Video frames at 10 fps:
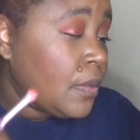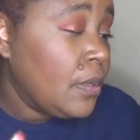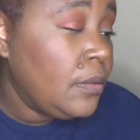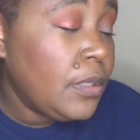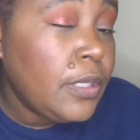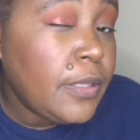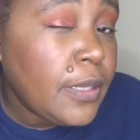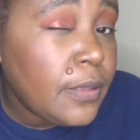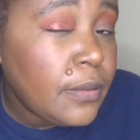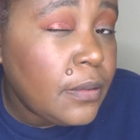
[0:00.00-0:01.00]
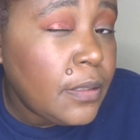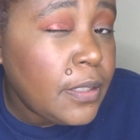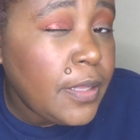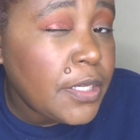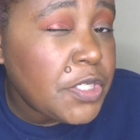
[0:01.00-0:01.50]
Look at that. Look
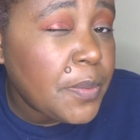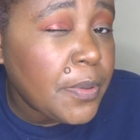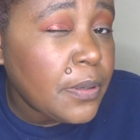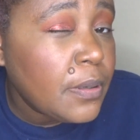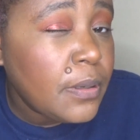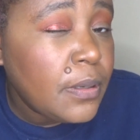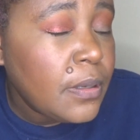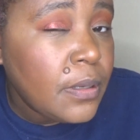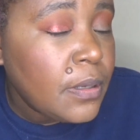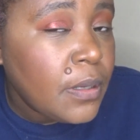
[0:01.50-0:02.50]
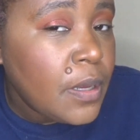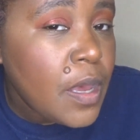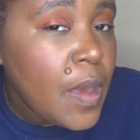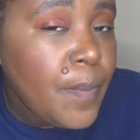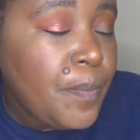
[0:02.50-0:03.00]
at that shimmer.
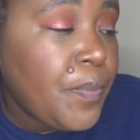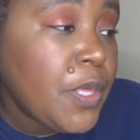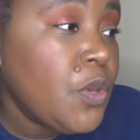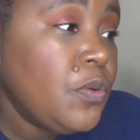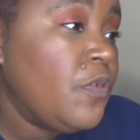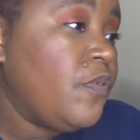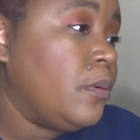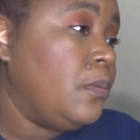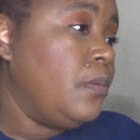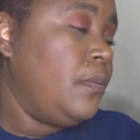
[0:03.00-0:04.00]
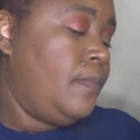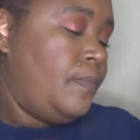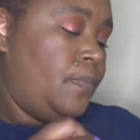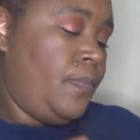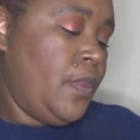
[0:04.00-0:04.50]
Beautiful.
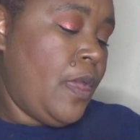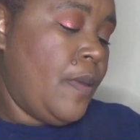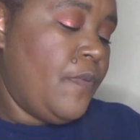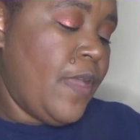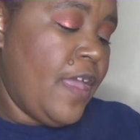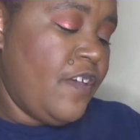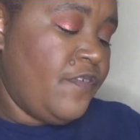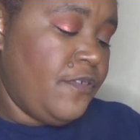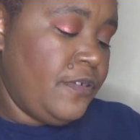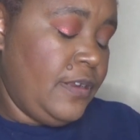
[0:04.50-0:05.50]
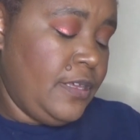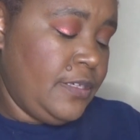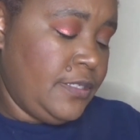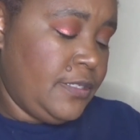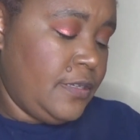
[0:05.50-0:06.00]

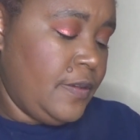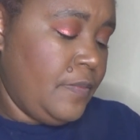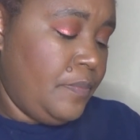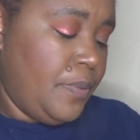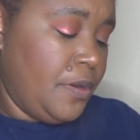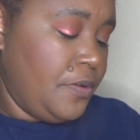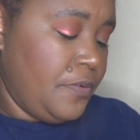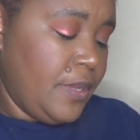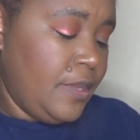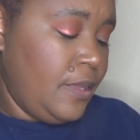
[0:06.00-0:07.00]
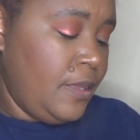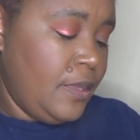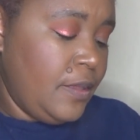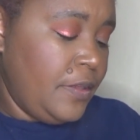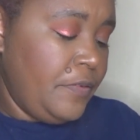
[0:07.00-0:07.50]
Effortless, buttery,
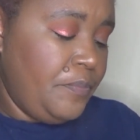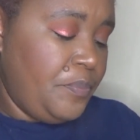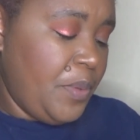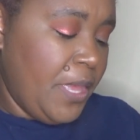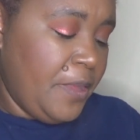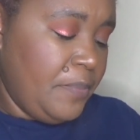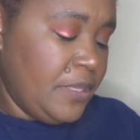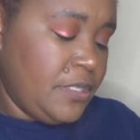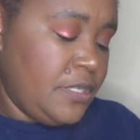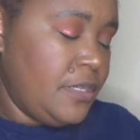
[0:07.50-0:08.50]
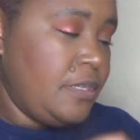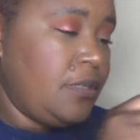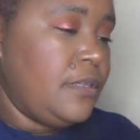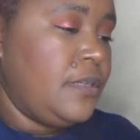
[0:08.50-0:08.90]
pigmented.